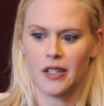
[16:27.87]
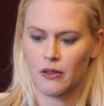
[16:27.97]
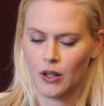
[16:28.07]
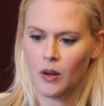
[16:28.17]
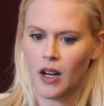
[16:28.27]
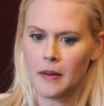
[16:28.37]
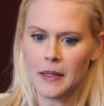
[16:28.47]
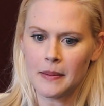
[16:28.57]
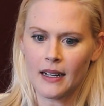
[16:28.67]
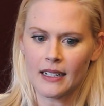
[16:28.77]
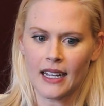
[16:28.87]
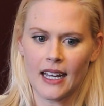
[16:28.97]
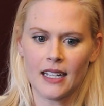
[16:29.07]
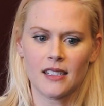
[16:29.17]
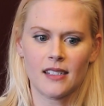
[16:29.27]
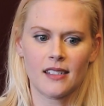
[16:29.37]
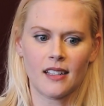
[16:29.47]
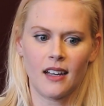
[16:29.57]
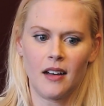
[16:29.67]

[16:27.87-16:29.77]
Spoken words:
zero comedy podcasts,